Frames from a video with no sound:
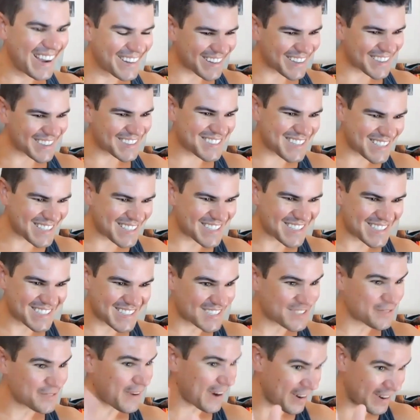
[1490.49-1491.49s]

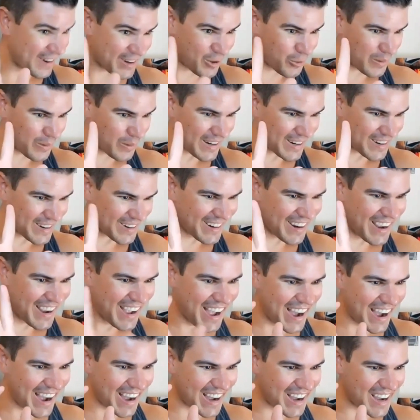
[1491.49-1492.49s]
Narcissus is very queer.
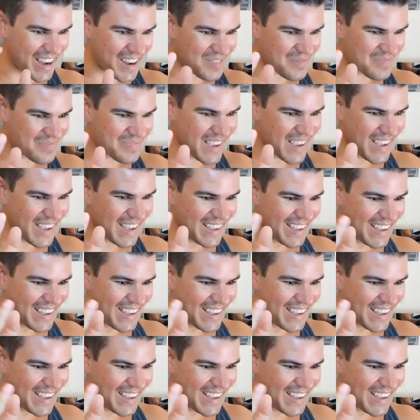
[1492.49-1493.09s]
Um,